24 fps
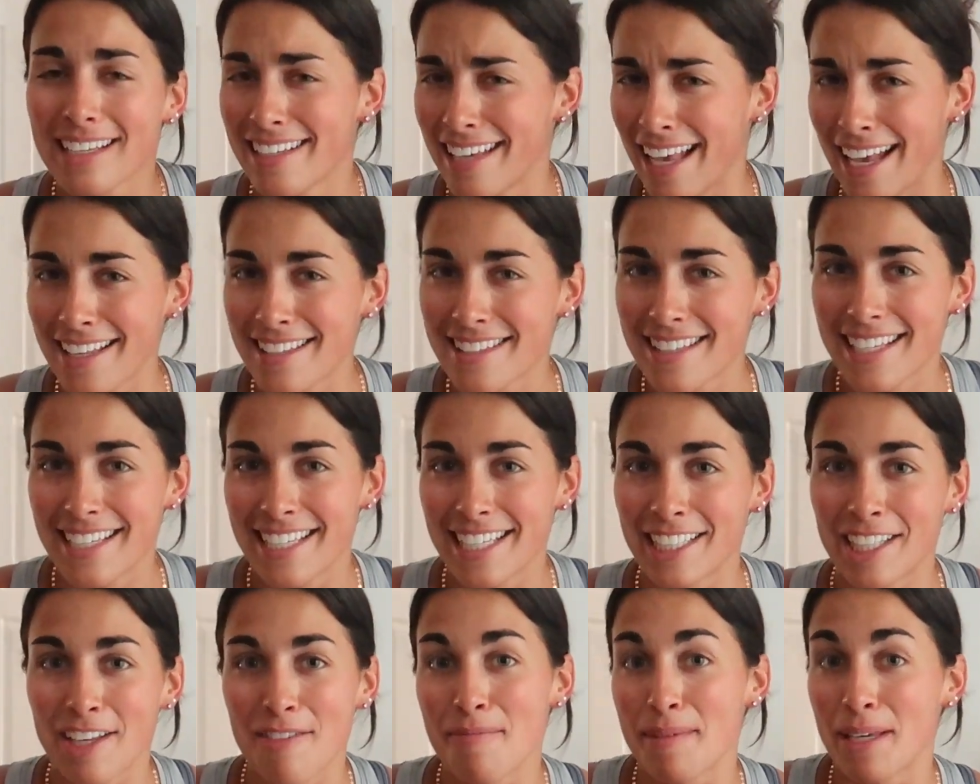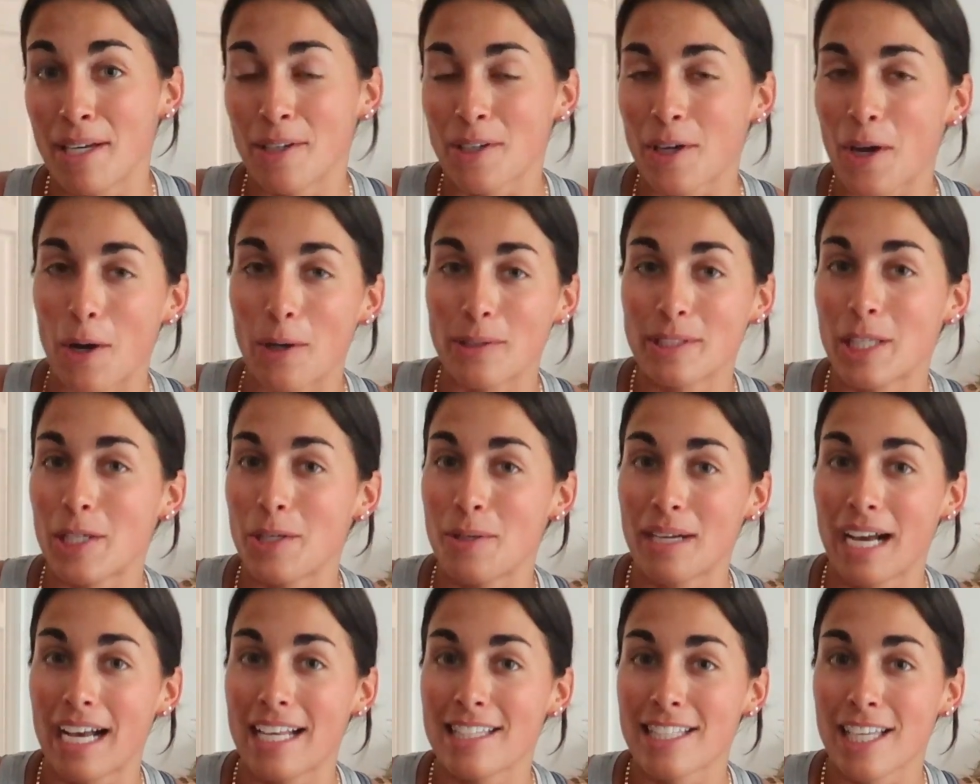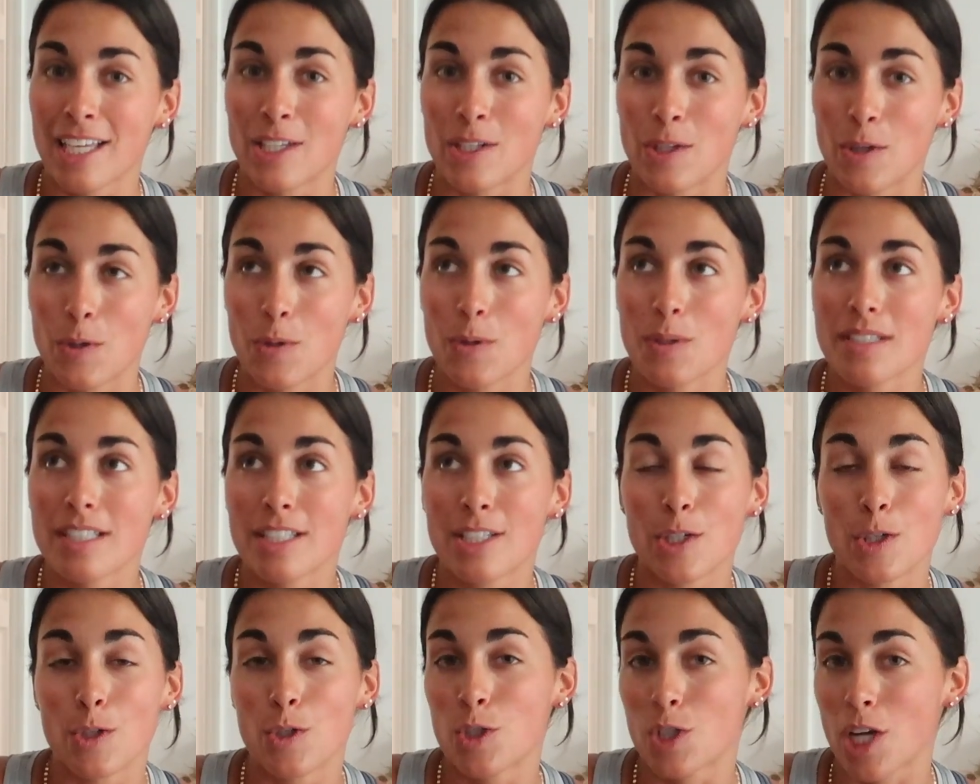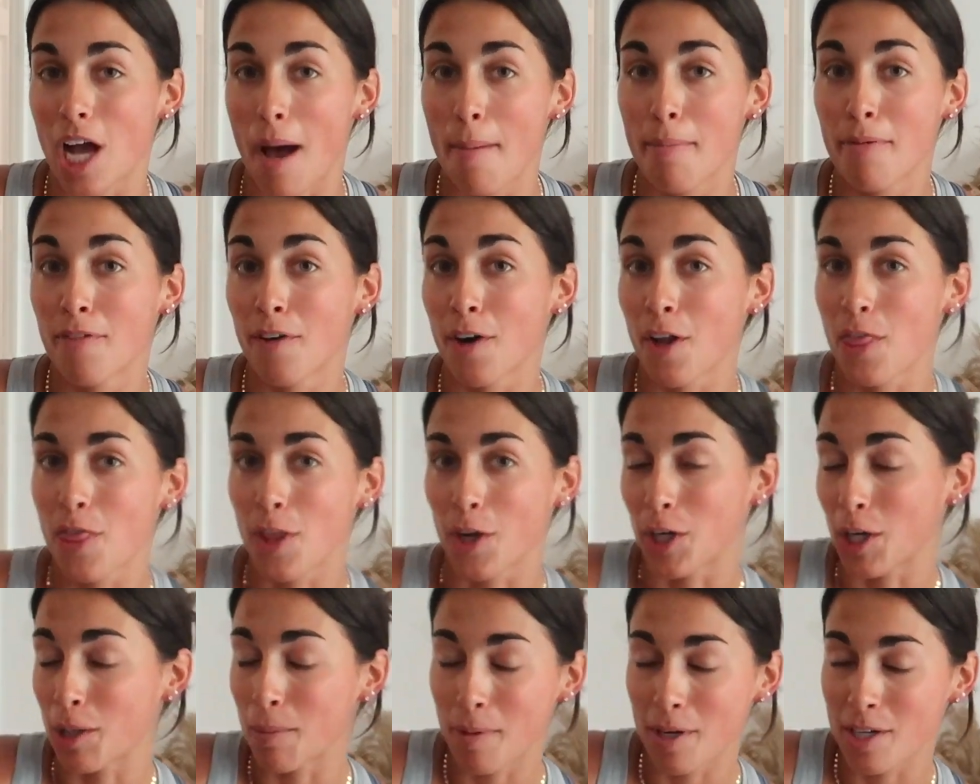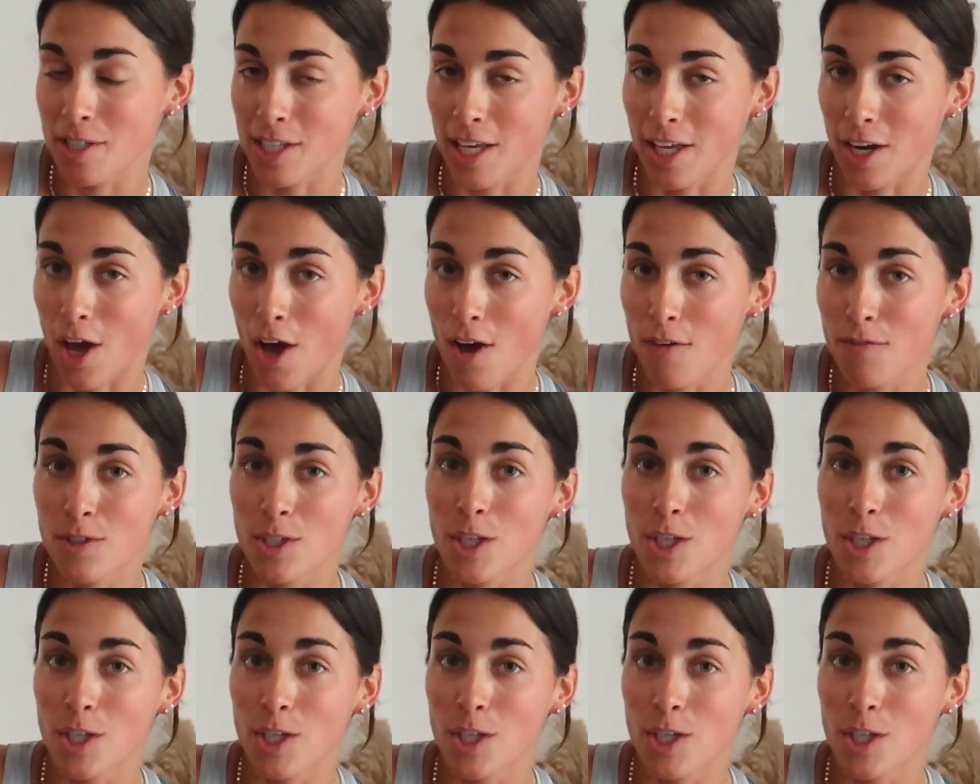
Yes, they did give me a code that you guys can use to shop for 30% off.